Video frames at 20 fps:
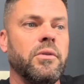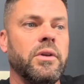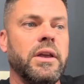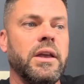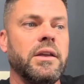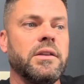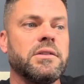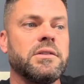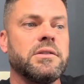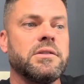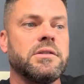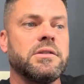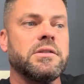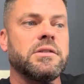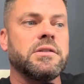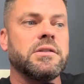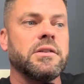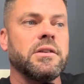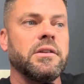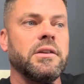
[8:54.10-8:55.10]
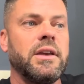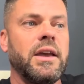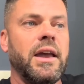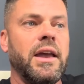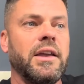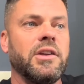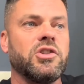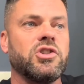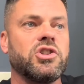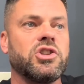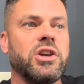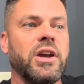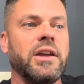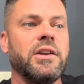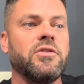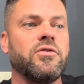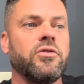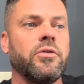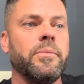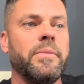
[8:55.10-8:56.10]
It's
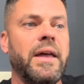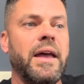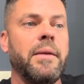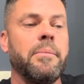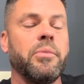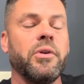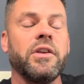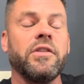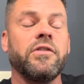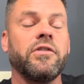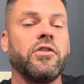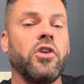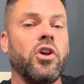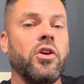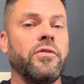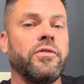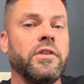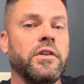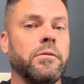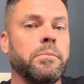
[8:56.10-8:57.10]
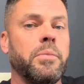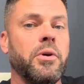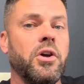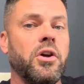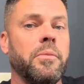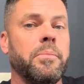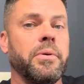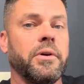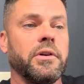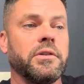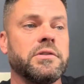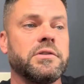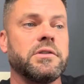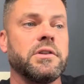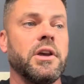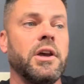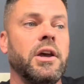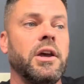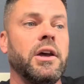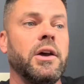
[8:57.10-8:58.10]
changed from then, but it's served its
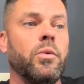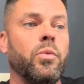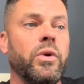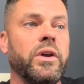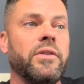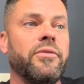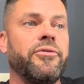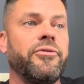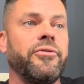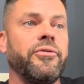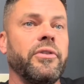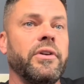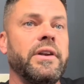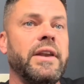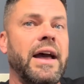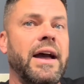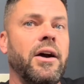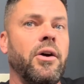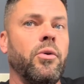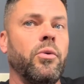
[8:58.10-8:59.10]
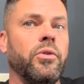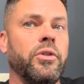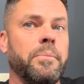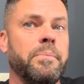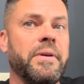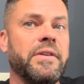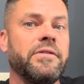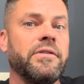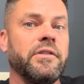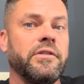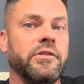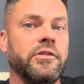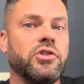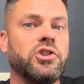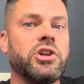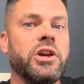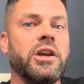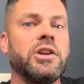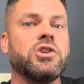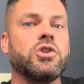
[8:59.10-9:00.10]
purpose. The business has
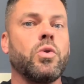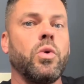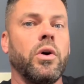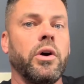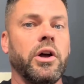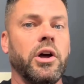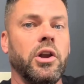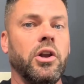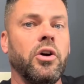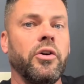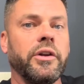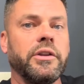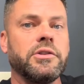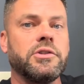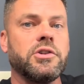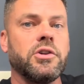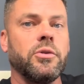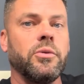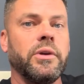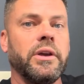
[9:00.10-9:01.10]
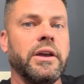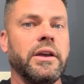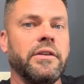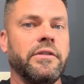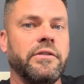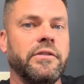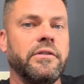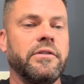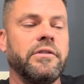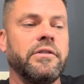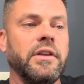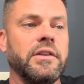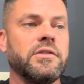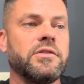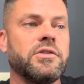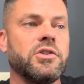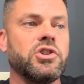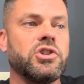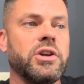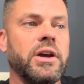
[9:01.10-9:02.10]
changed quite a lot in 2 years
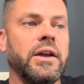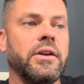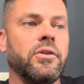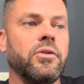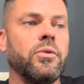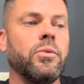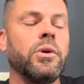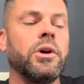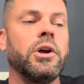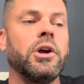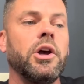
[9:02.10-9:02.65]
since the channel.